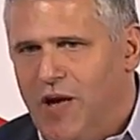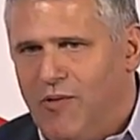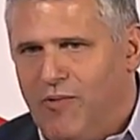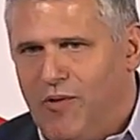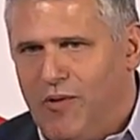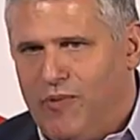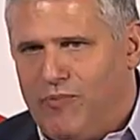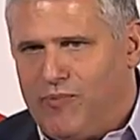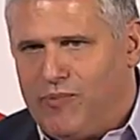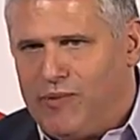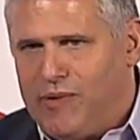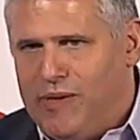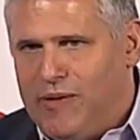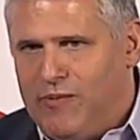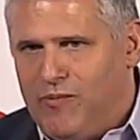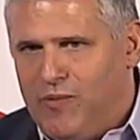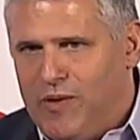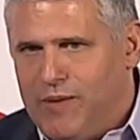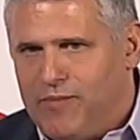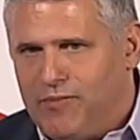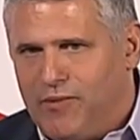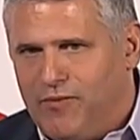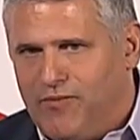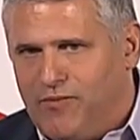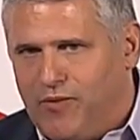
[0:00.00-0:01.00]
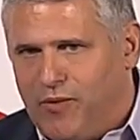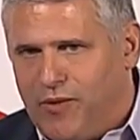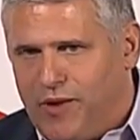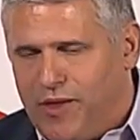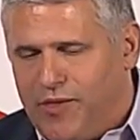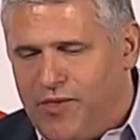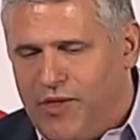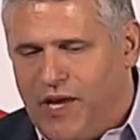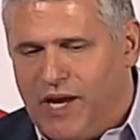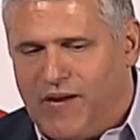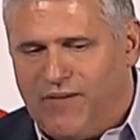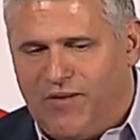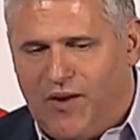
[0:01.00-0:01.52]
We prefer to
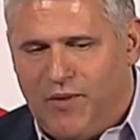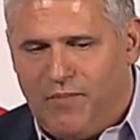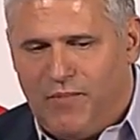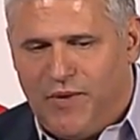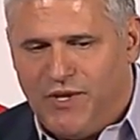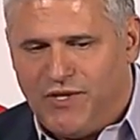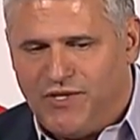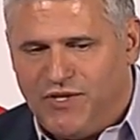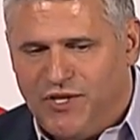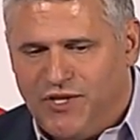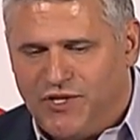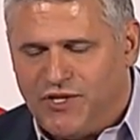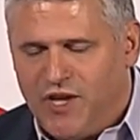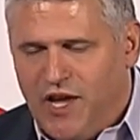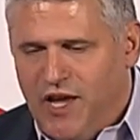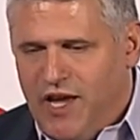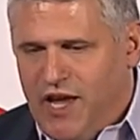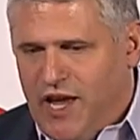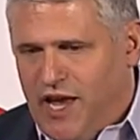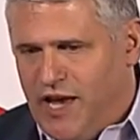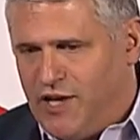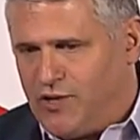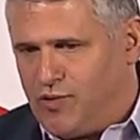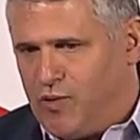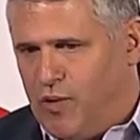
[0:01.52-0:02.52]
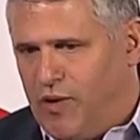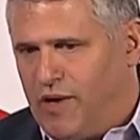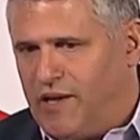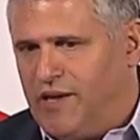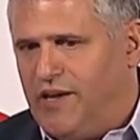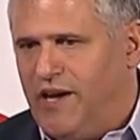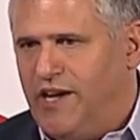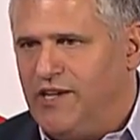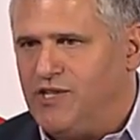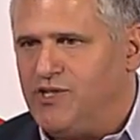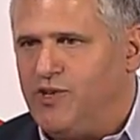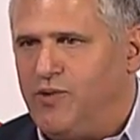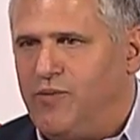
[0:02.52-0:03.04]
think of our business as
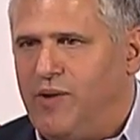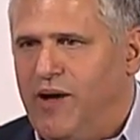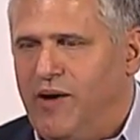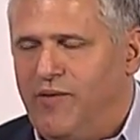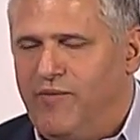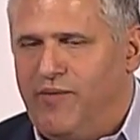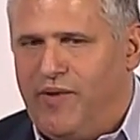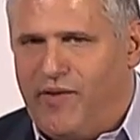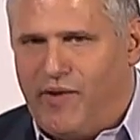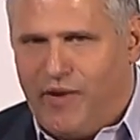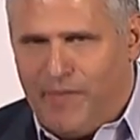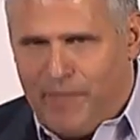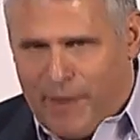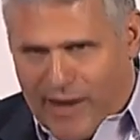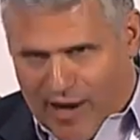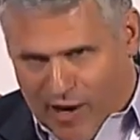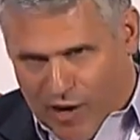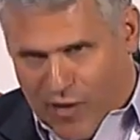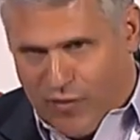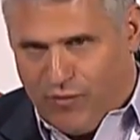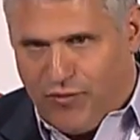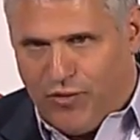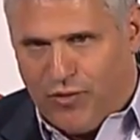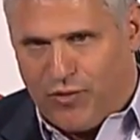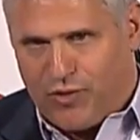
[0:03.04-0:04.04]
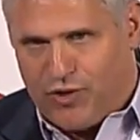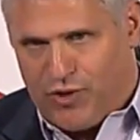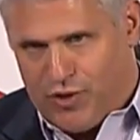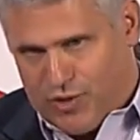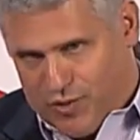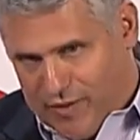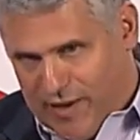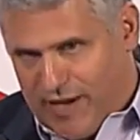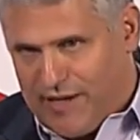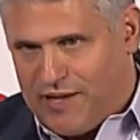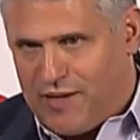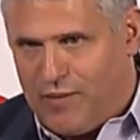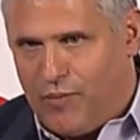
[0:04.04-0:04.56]
organized around very powerful,
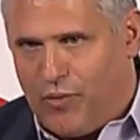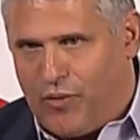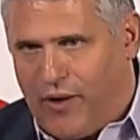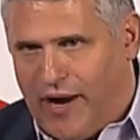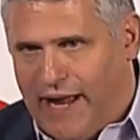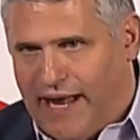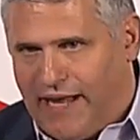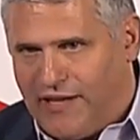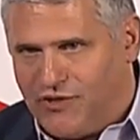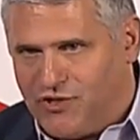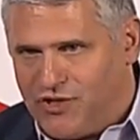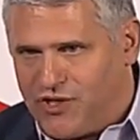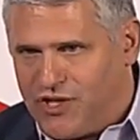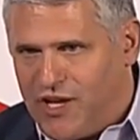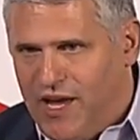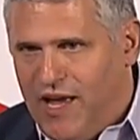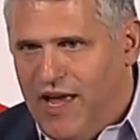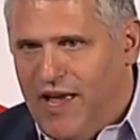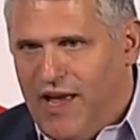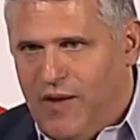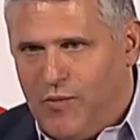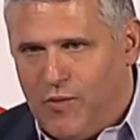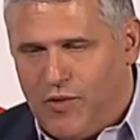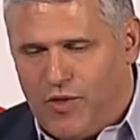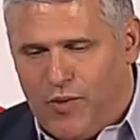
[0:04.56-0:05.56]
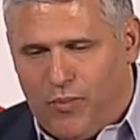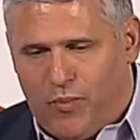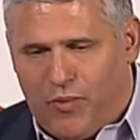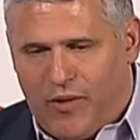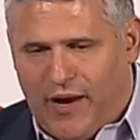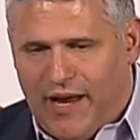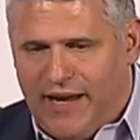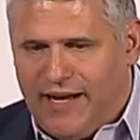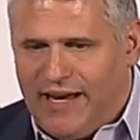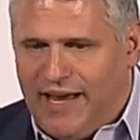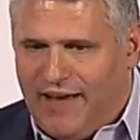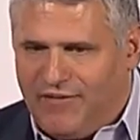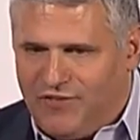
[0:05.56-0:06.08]
curated brands, where the
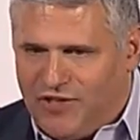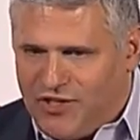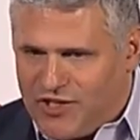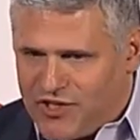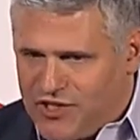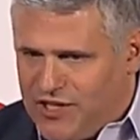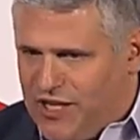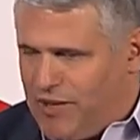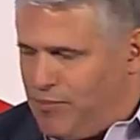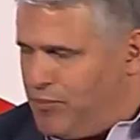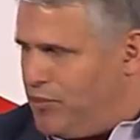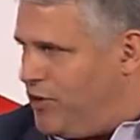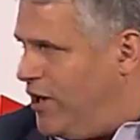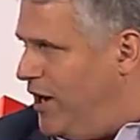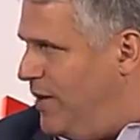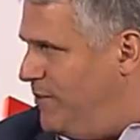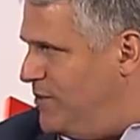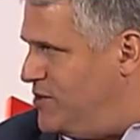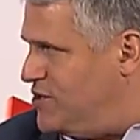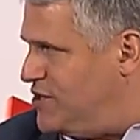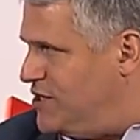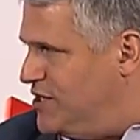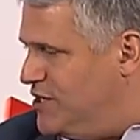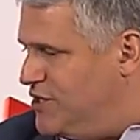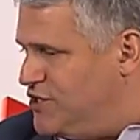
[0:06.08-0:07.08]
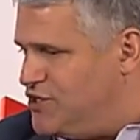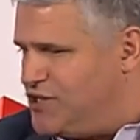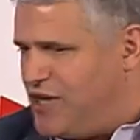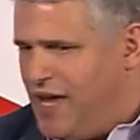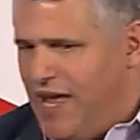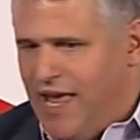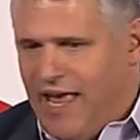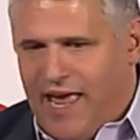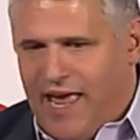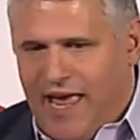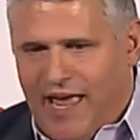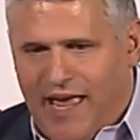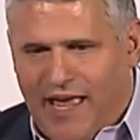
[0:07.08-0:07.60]
brand have distinct promises,
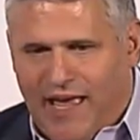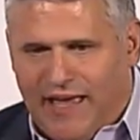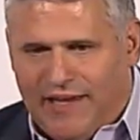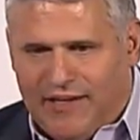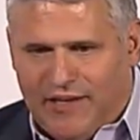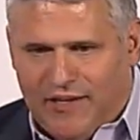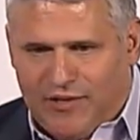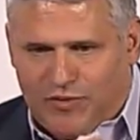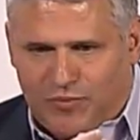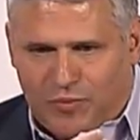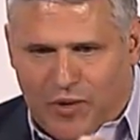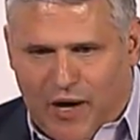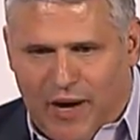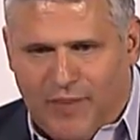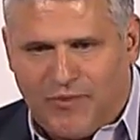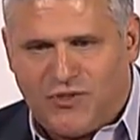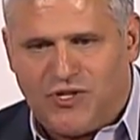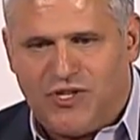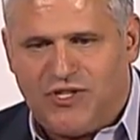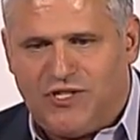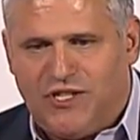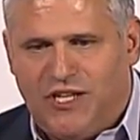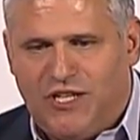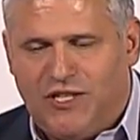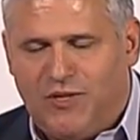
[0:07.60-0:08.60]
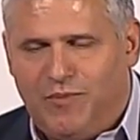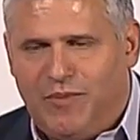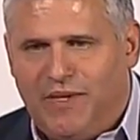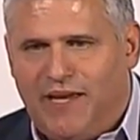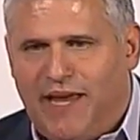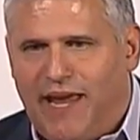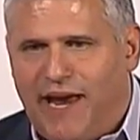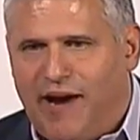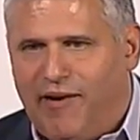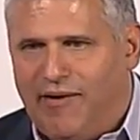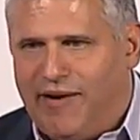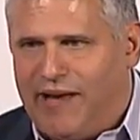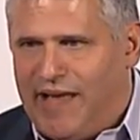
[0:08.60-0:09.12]
and these promises need to be
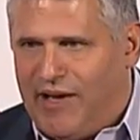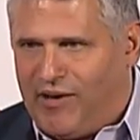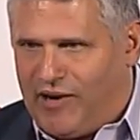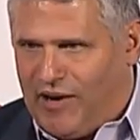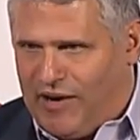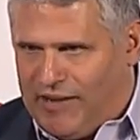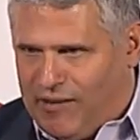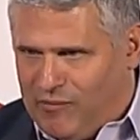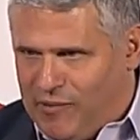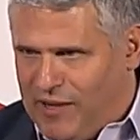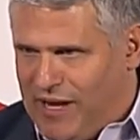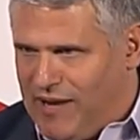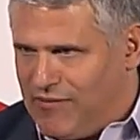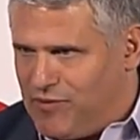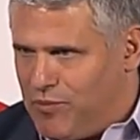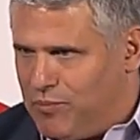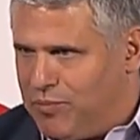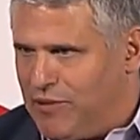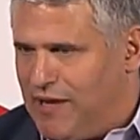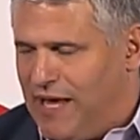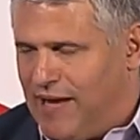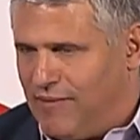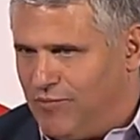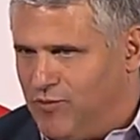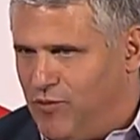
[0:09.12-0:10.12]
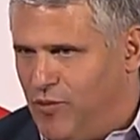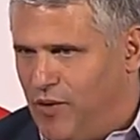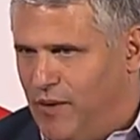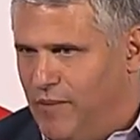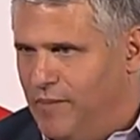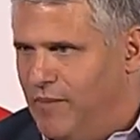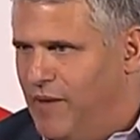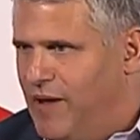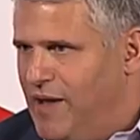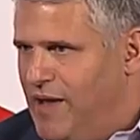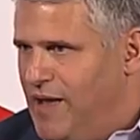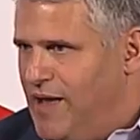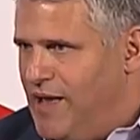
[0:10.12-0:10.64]
carried out on whatever
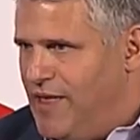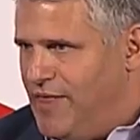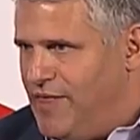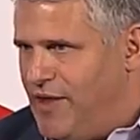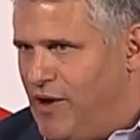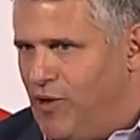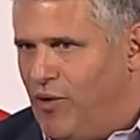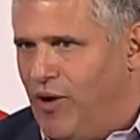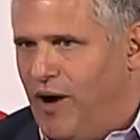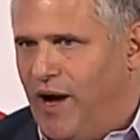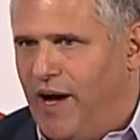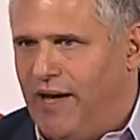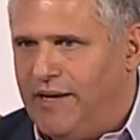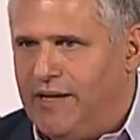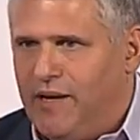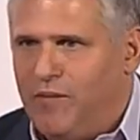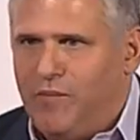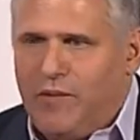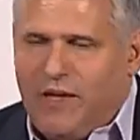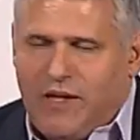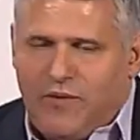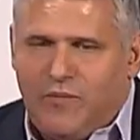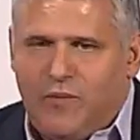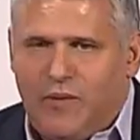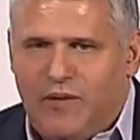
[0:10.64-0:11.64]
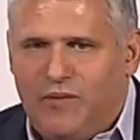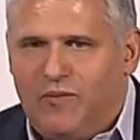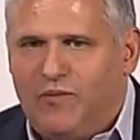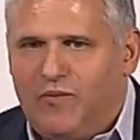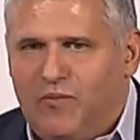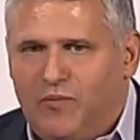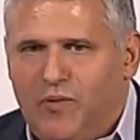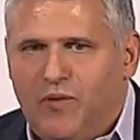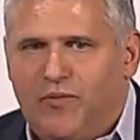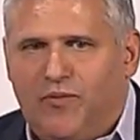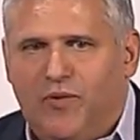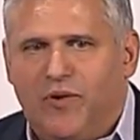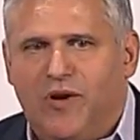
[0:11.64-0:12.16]
platform they're on, and we
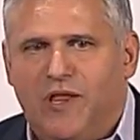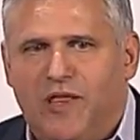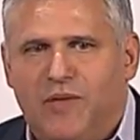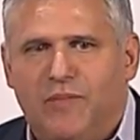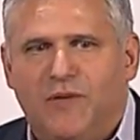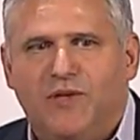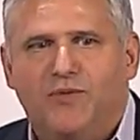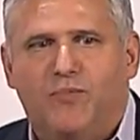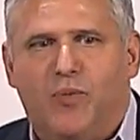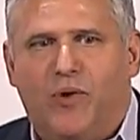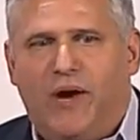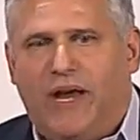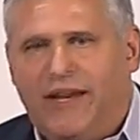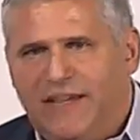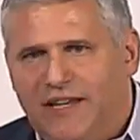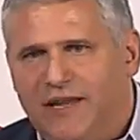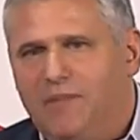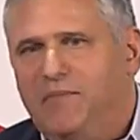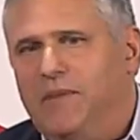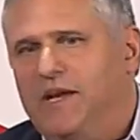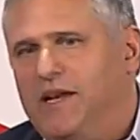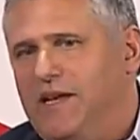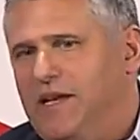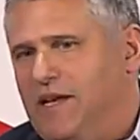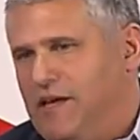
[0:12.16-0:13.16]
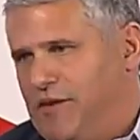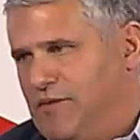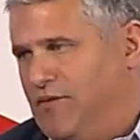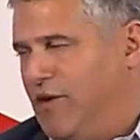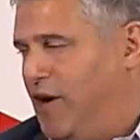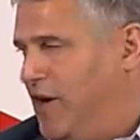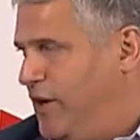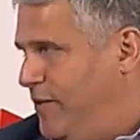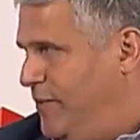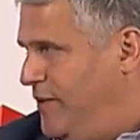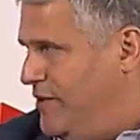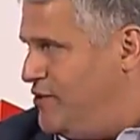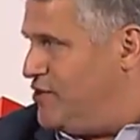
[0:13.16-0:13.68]
refer to them as branded media
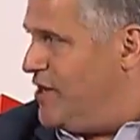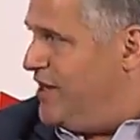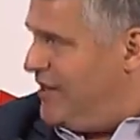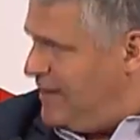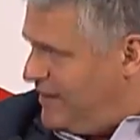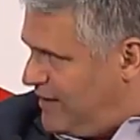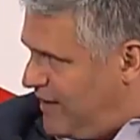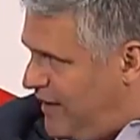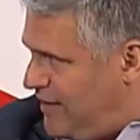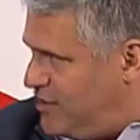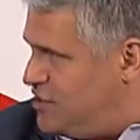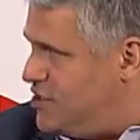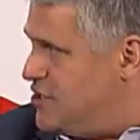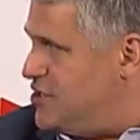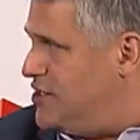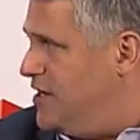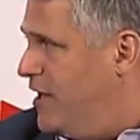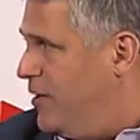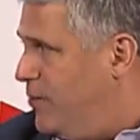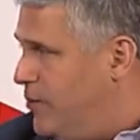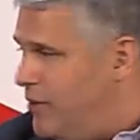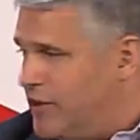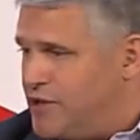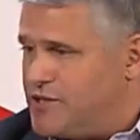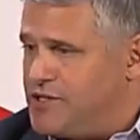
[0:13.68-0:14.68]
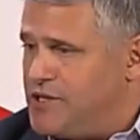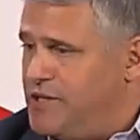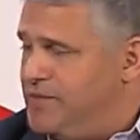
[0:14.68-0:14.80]
environments, not just networks.